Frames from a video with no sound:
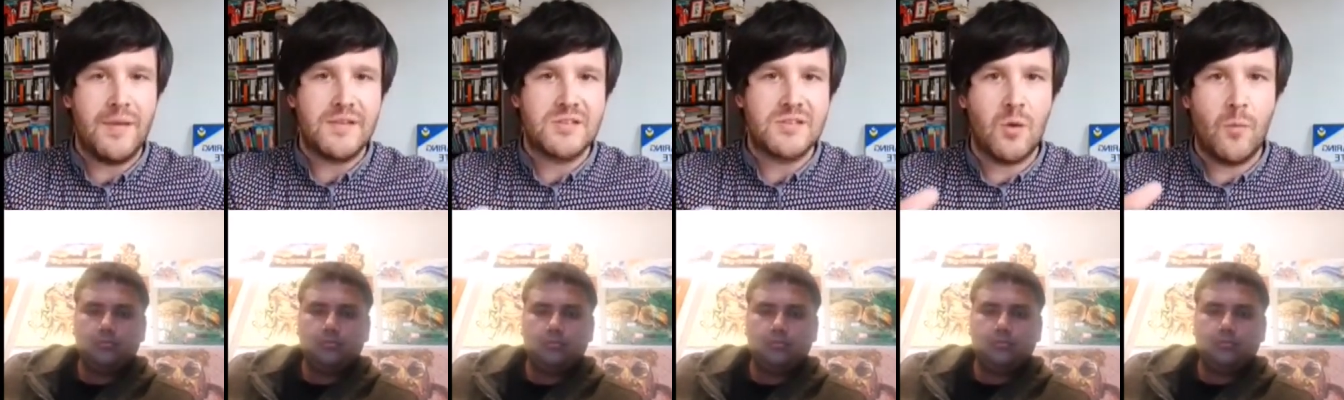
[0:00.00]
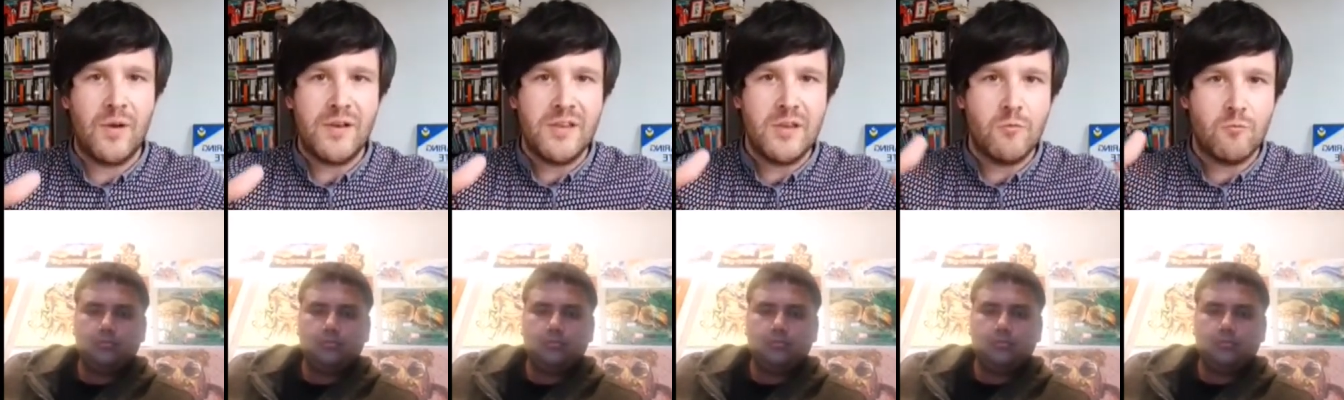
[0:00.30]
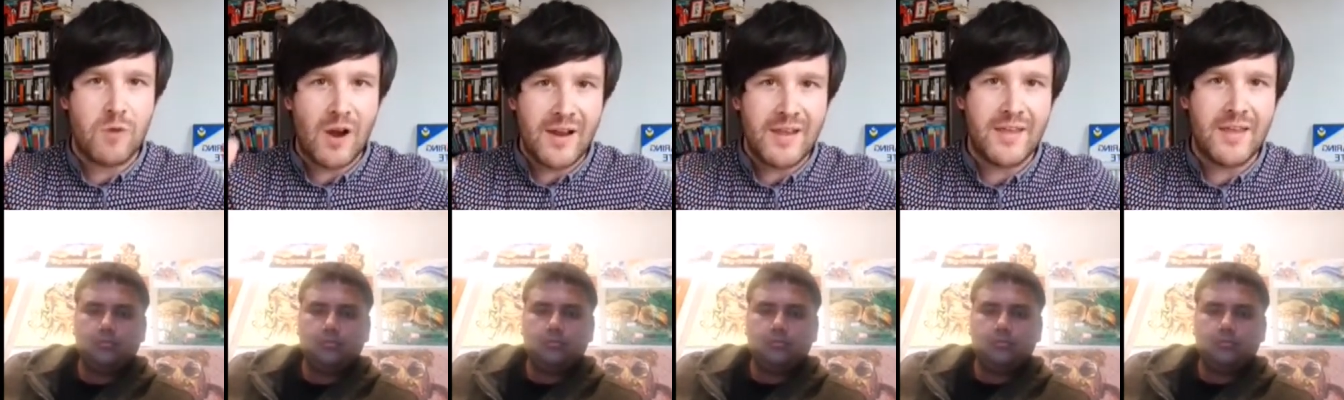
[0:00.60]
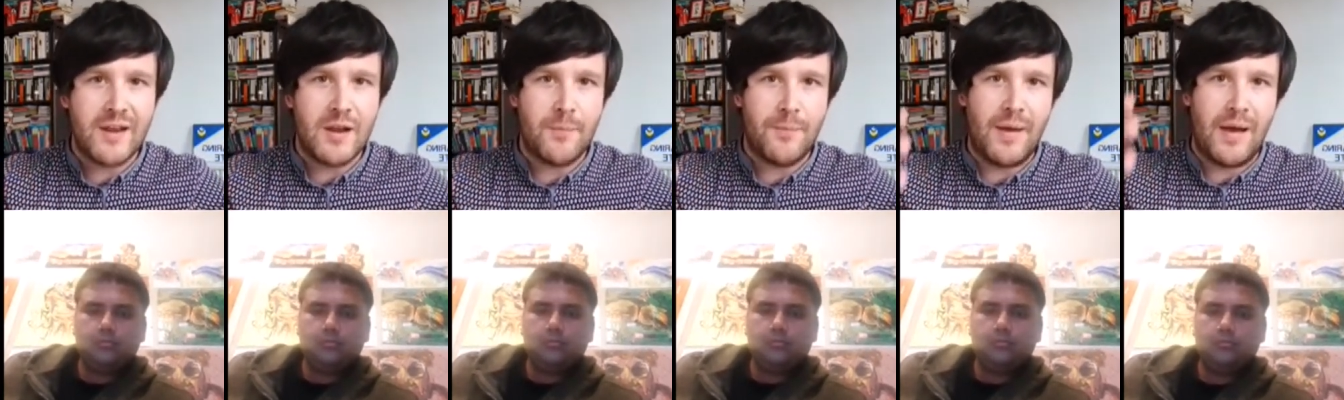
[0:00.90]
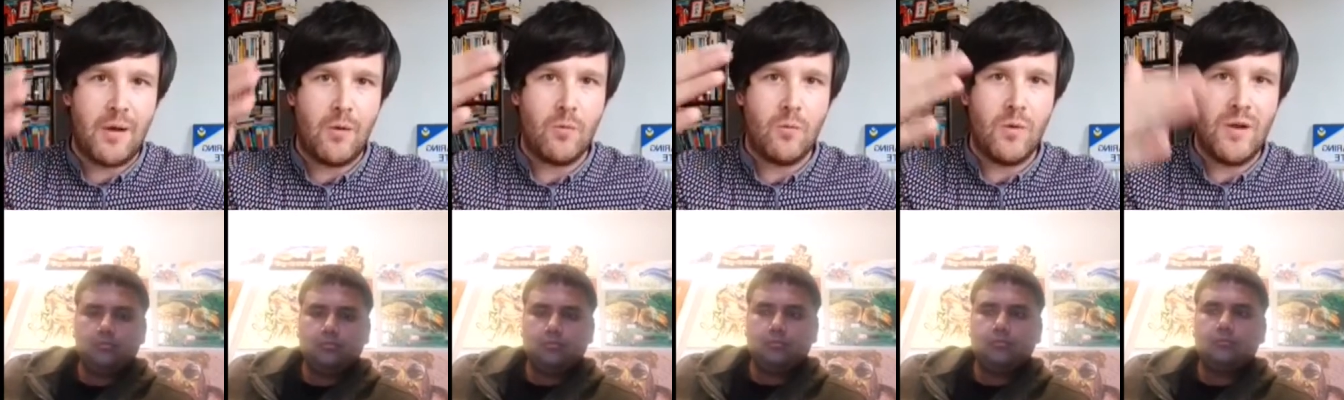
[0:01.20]
Speaker 1: So when you're writing
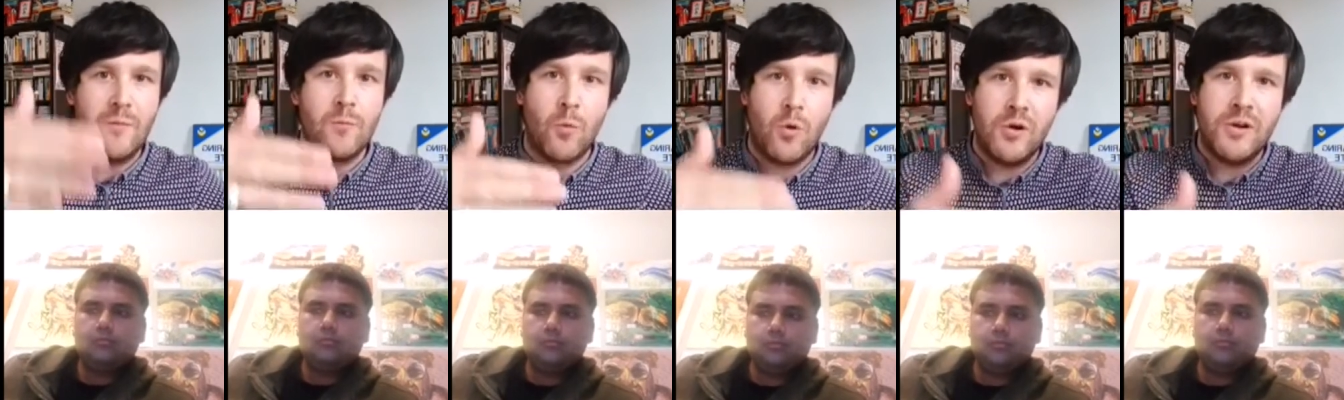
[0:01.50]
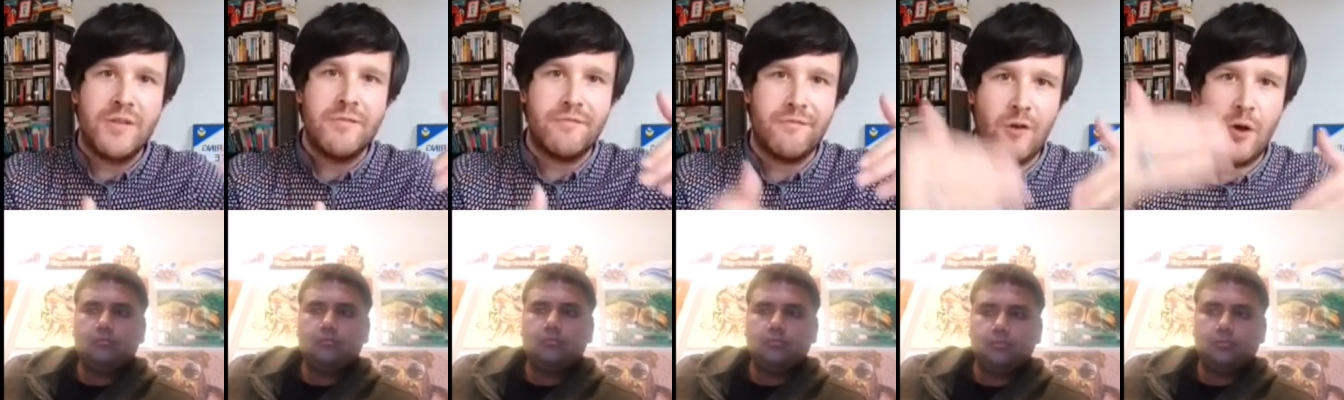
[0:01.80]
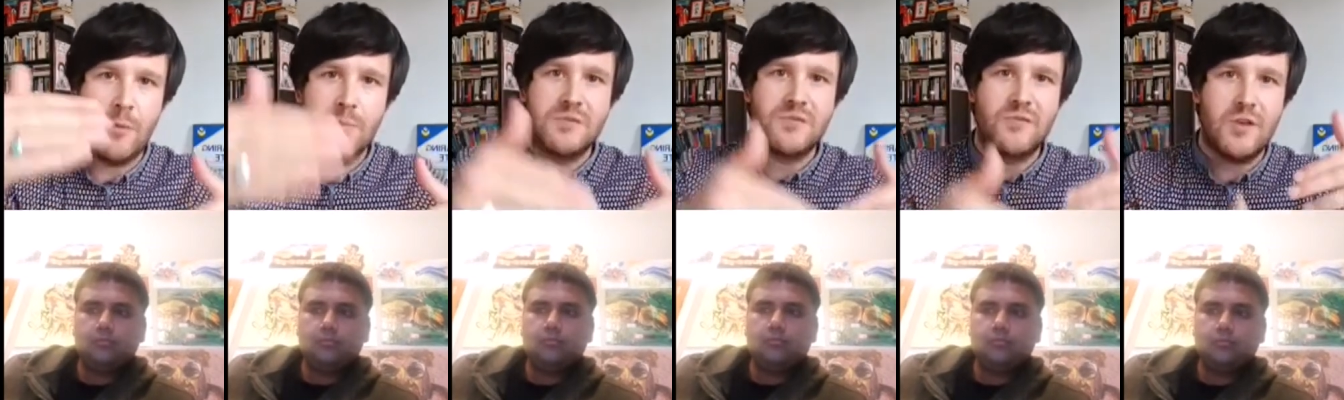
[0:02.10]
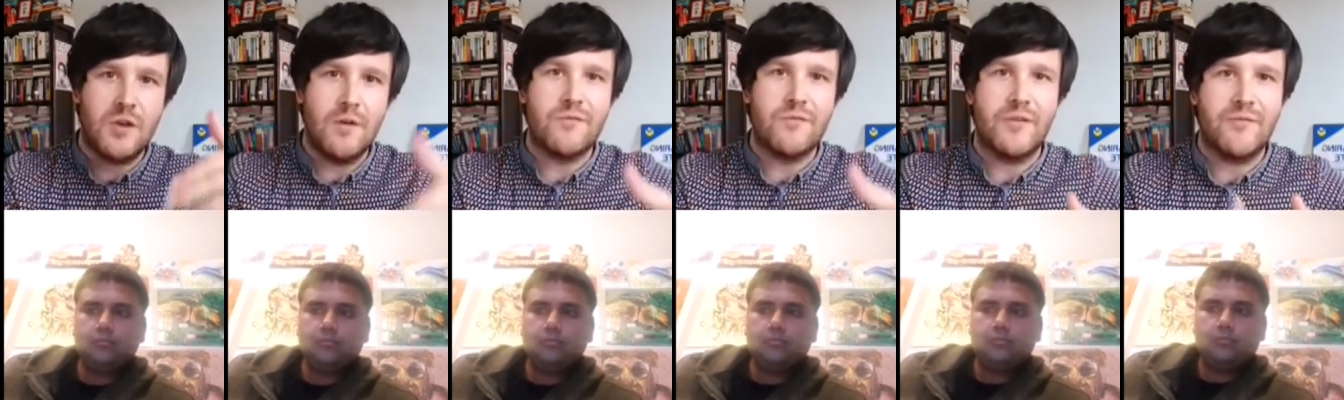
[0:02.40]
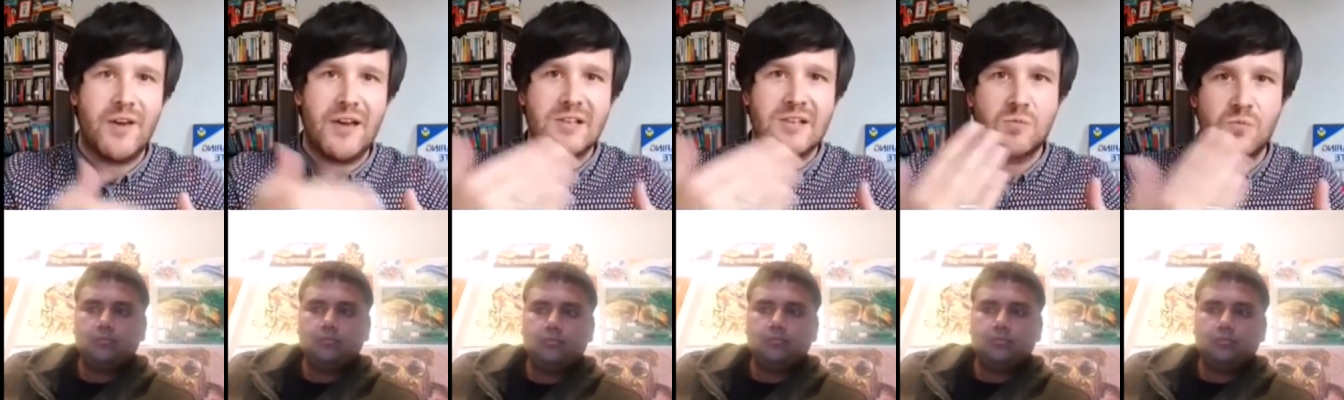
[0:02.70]
about when one informs the other,
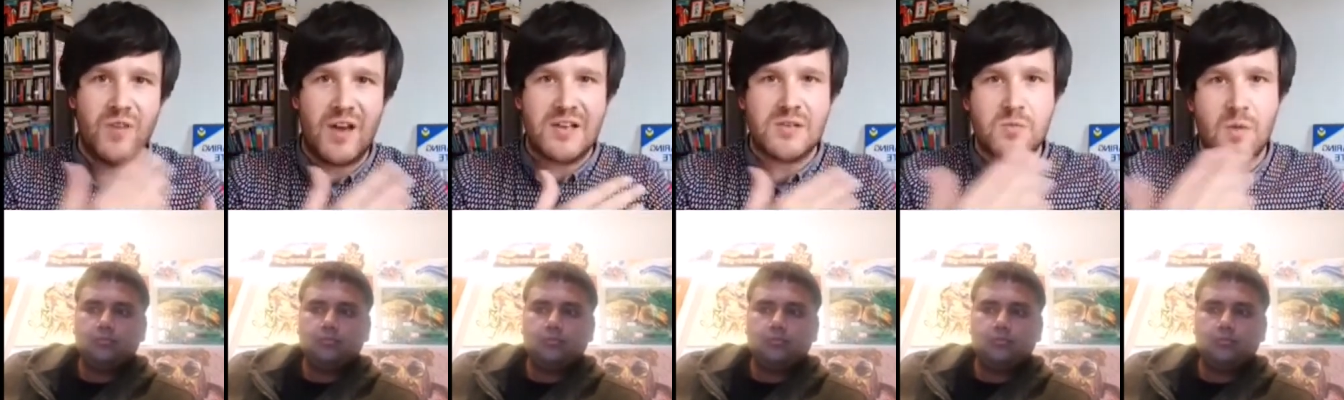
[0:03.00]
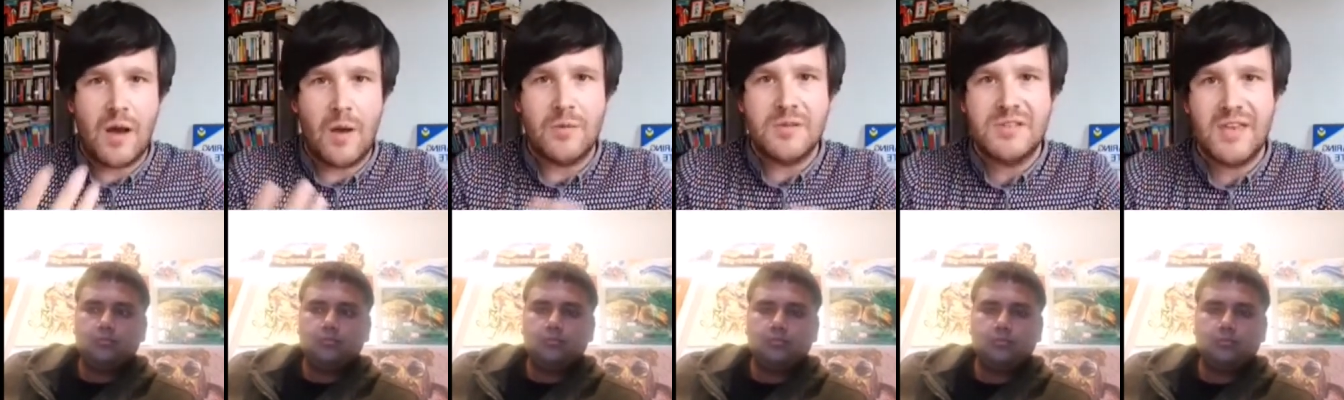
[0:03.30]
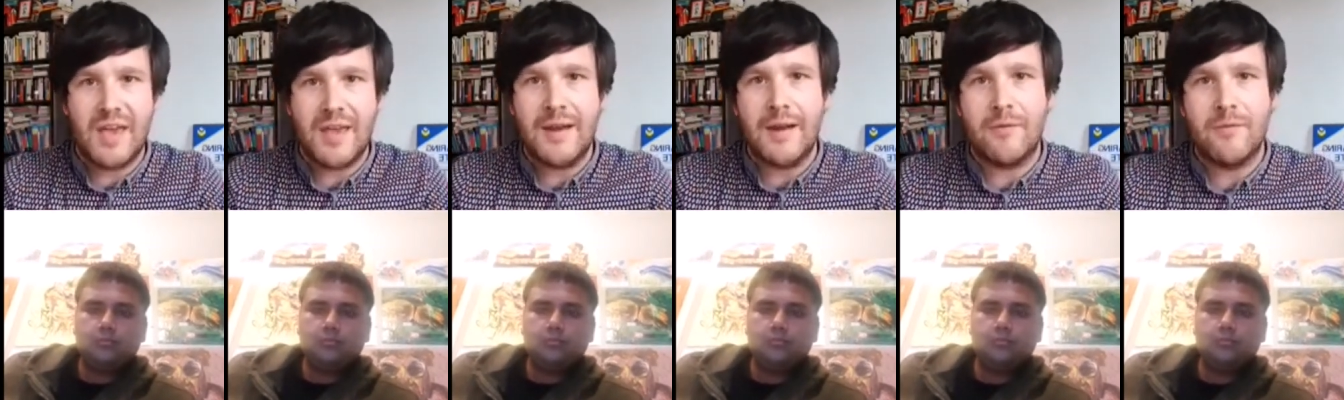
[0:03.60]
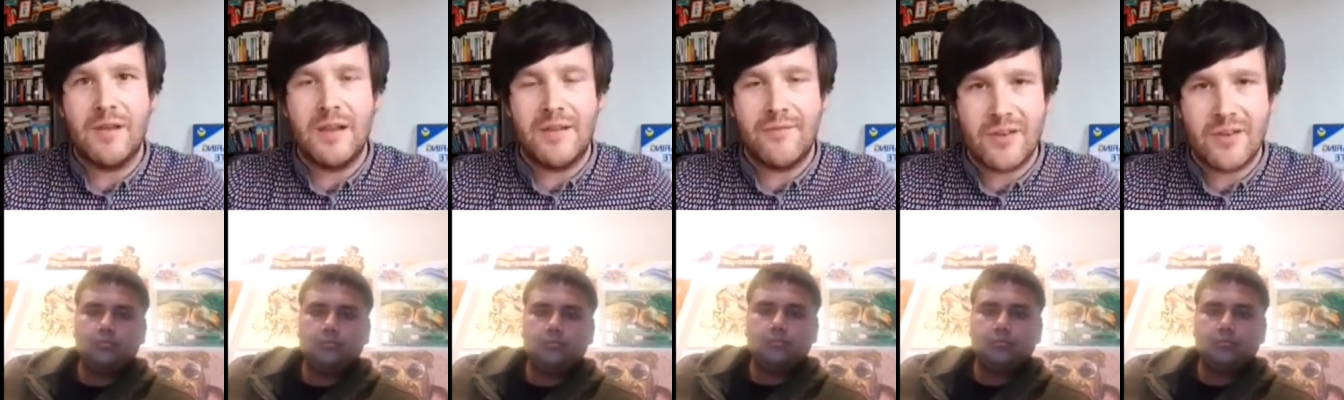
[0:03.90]
that's that's what I was getting at really.